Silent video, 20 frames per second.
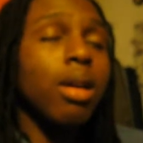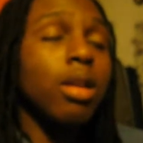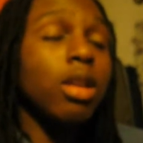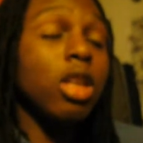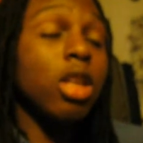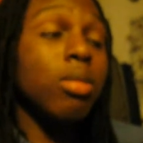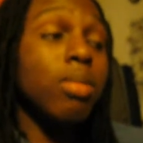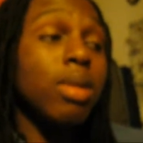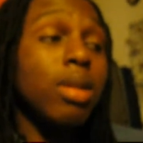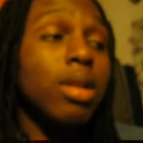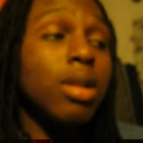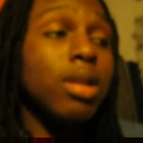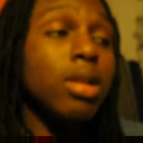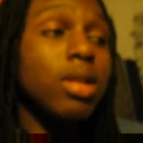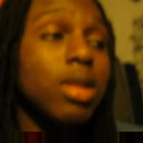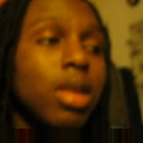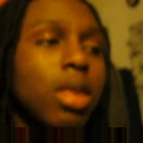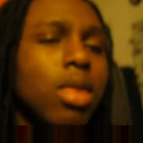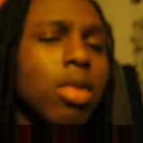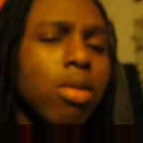Humans
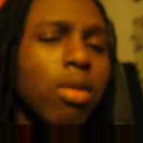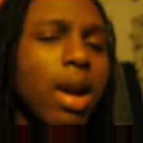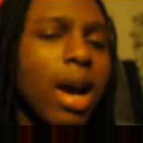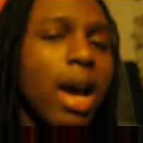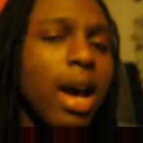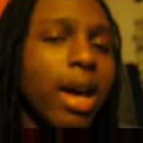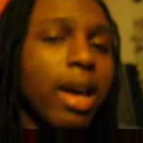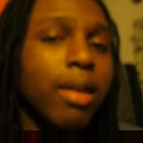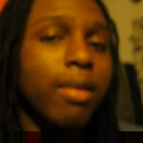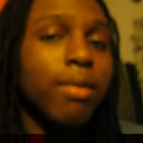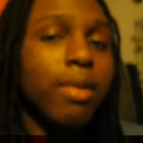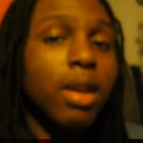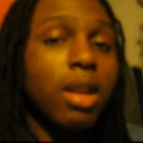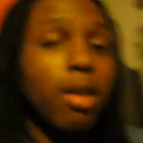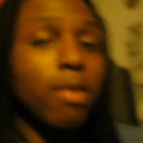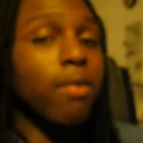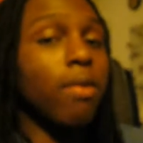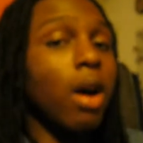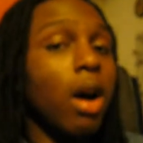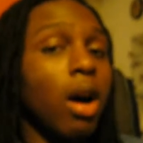thrive and
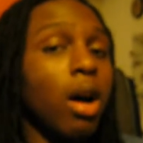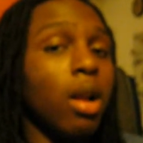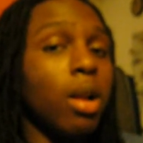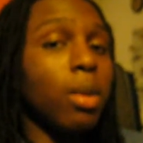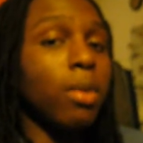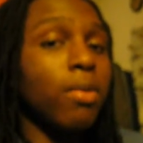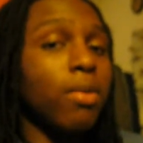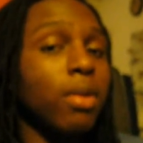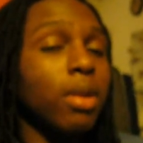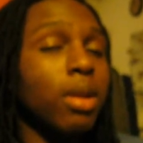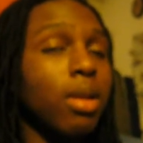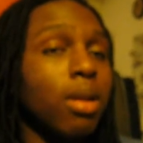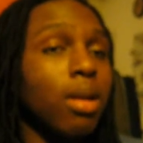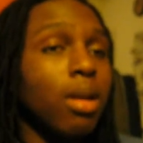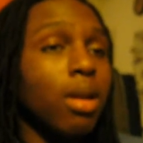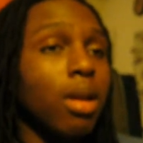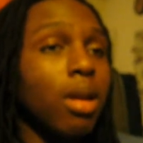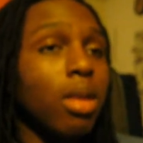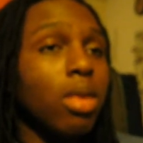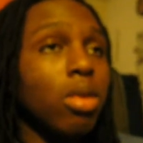evolve
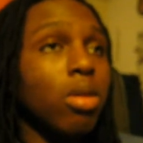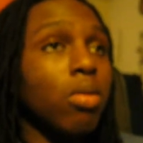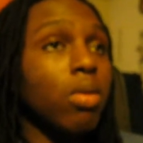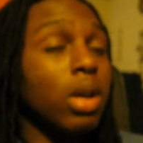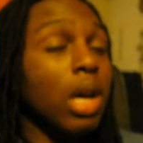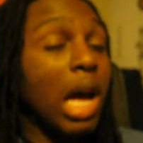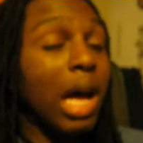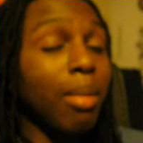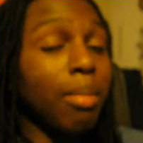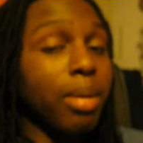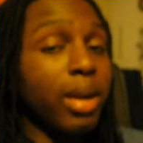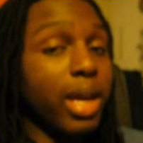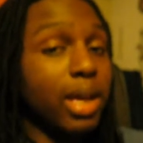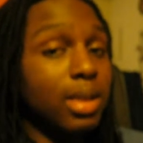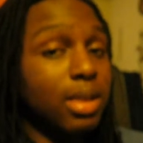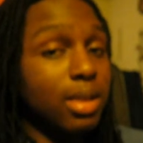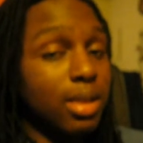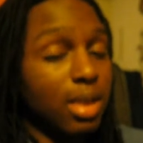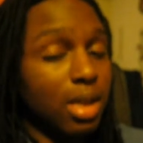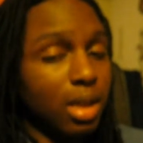through
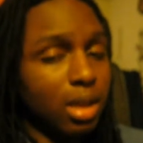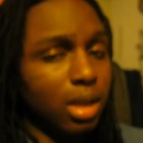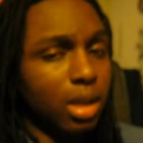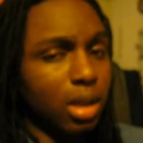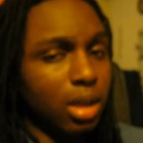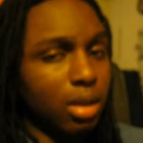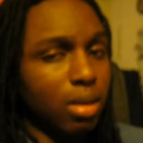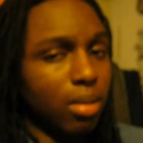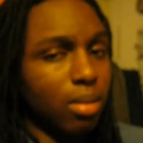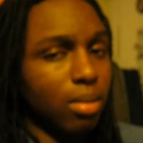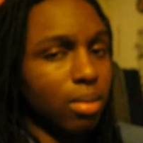complex thinking,